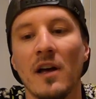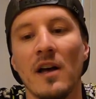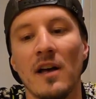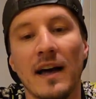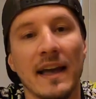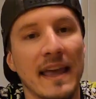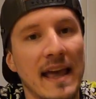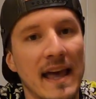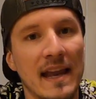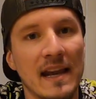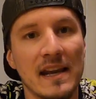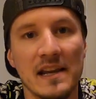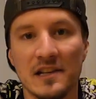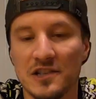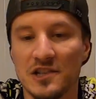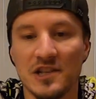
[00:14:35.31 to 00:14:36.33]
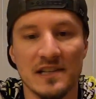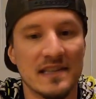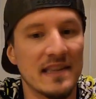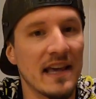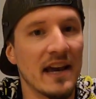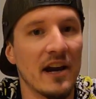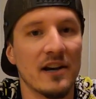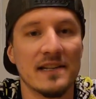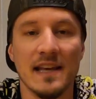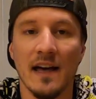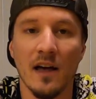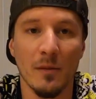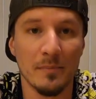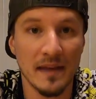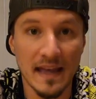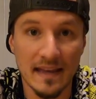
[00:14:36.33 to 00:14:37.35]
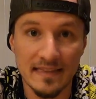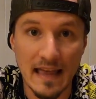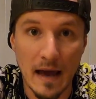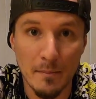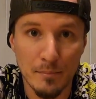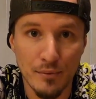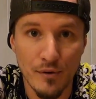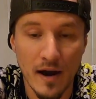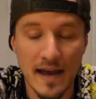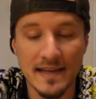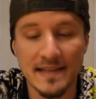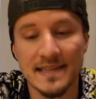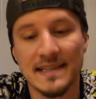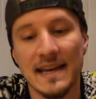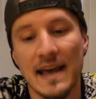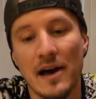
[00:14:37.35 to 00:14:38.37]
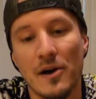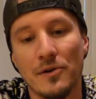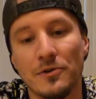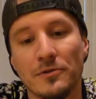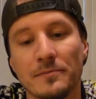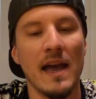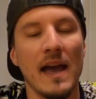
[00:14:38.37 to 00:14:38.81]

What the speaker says: Again, it's just there to help get that price down.